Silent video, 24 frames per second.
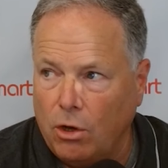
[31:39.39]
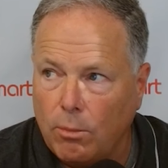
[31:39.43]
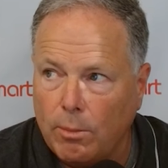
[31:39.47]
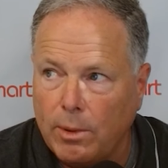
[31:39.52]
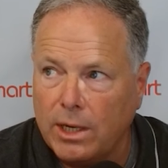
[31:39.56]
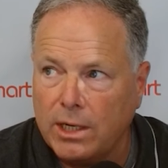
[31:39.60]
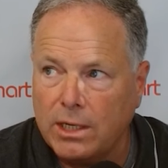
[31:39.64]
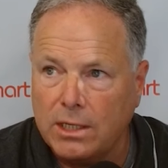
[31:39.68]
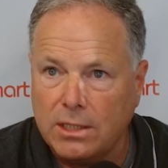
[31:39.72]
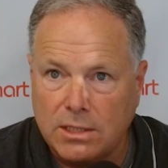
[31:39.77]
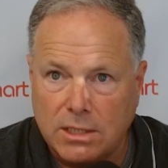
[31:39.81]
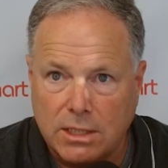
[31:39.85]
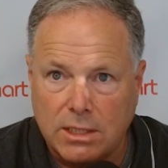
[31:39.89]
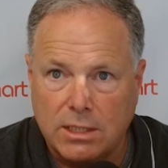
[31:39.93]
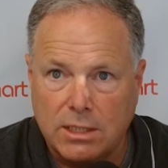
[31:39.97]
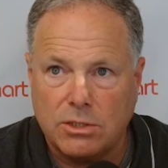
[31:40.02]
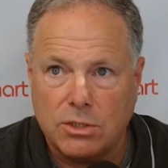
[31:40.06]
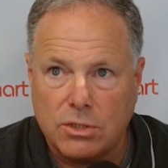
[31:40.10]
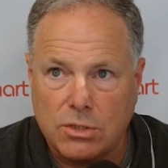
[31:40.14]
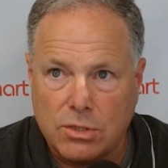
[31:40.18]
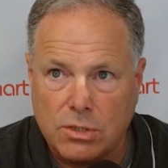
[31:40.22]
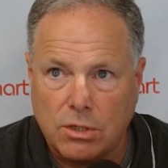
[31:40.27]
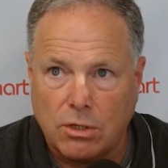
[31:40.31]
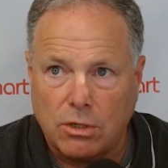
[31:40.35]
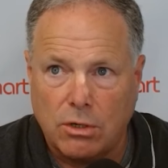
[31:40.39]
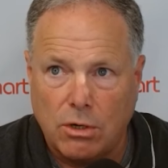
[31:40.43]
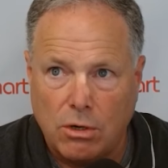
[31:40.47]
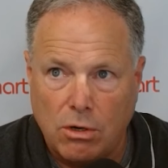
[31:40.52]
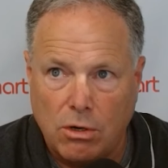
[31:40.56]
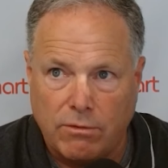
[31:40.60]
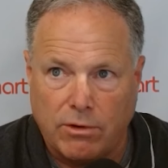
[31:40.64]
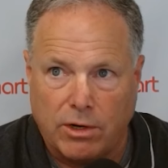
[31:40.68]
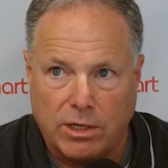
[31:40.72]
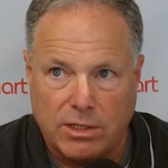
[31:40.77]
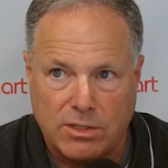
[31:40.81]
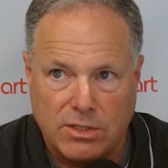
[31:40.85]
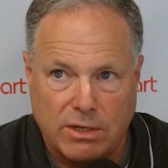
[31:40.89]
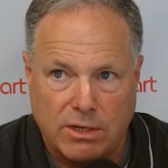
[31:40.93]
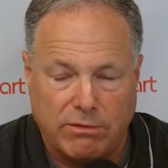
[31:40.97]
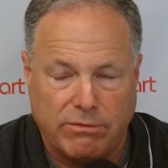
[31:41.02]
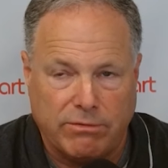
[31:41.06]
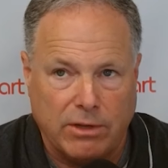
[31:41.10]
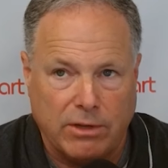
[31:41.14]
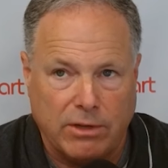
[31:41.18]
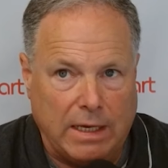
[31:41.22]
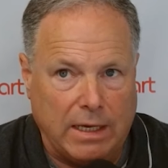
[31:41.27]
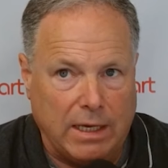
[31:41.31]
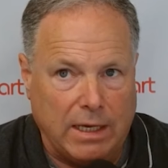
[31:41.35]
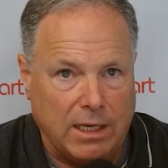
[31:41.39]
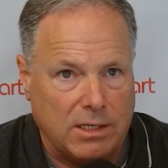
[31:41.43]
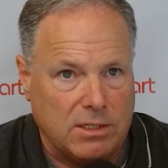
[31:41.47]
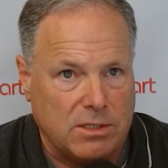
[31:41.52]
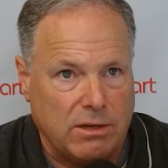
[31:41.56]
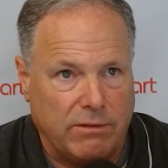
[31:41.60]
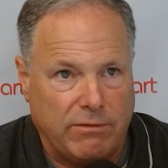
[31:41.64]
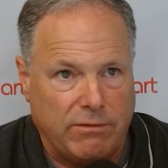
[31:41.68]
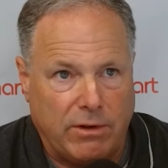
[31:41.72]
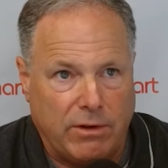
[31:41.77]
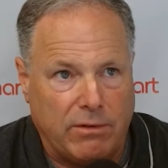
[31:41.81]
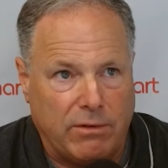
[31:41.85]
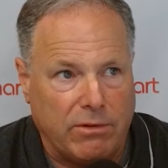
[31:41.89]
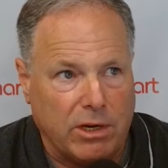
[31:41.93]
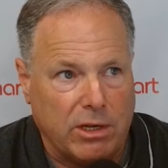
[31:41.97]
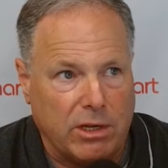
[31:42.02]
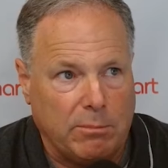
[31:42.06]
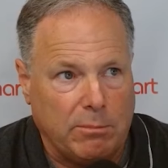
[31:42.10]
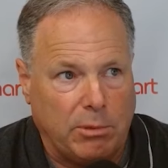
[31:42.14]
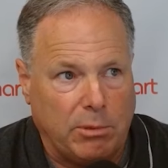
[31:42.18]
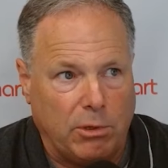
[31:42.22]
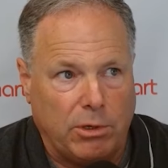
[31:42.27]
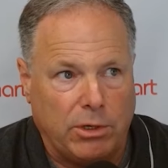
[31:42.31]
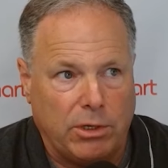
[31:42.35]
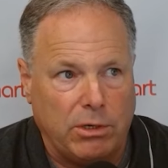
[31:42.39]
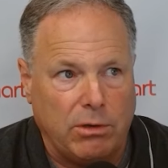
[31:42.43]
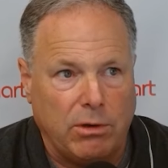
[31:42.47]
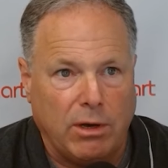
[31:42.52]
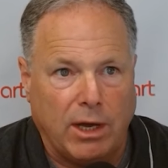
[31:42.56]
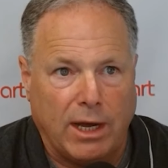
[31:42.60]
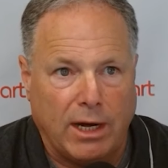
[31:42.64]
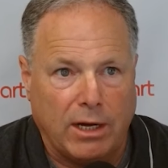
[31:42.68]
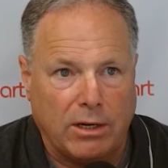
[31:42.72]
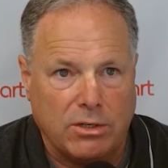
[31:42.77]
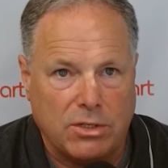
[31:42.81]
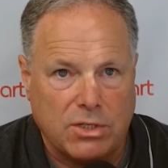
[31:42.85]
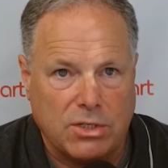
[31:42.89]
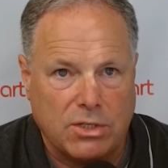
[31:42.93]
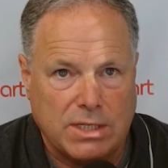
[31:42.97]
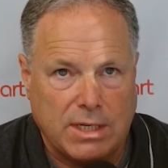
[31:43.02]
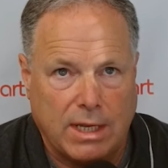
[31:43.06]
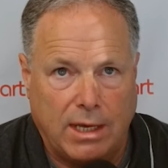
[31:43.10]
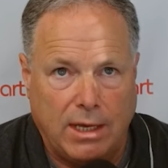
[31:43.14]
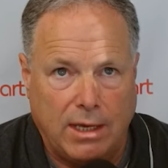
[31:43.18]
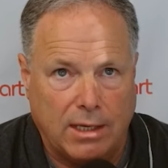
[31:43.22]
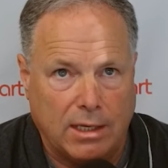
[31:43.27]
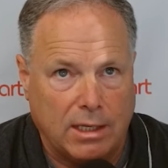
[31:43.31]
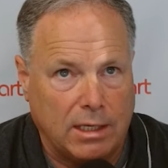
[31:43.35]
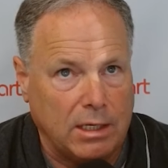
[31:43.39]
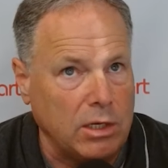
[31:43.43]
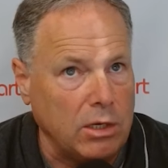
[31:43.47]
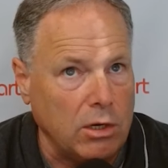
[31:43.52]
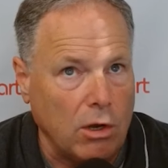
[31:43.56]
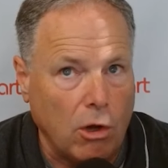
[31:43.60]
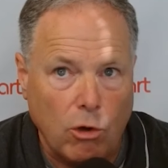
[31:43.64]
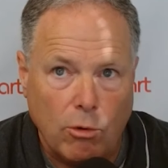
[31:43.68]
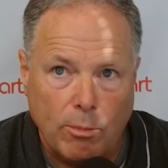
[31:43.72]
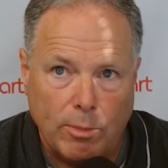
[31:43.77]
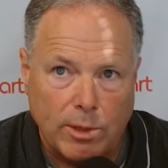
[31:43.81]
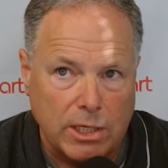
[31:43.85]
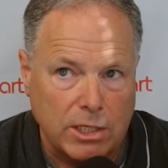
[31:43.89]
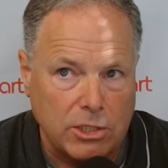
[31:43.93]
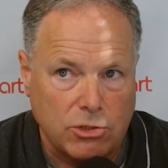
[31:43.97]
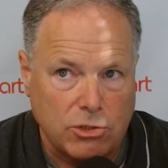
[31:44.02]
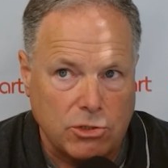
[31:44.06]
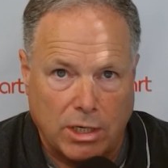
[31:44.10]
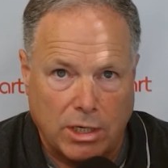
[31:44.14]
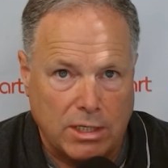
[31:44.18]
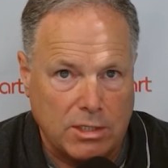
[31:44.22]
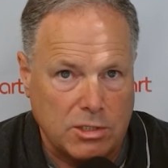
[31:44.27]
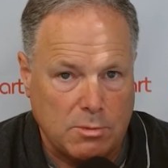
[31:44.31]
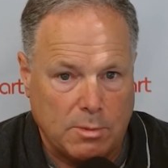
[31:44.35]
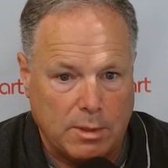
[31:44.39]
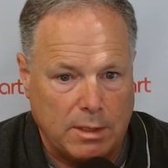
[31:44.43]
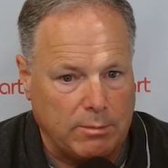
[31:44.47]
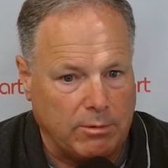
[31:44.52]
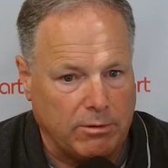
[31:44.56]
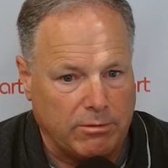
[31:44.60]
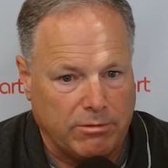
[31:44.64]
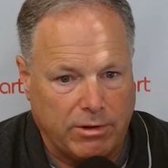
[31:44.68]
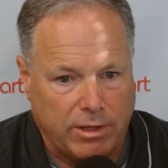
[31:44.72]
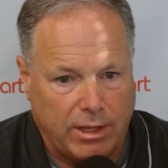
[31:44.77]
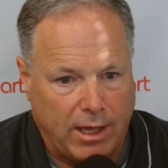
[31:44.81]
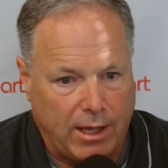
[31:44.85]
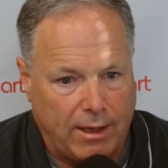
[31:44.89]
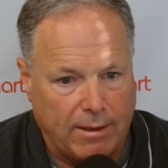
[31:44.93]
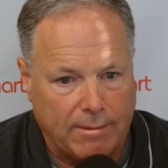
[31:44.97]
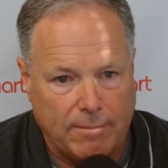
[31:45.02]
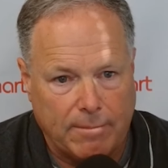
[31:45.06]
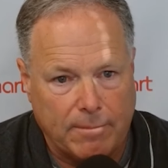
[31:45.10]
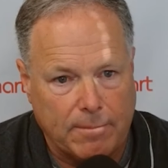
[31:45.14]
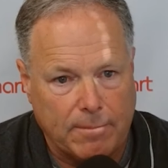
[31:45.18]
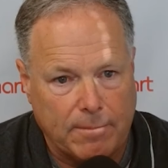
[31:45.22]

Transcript: nobody yeah. teaches turnover as if as if every employee you hire is staying and nobody trains people for that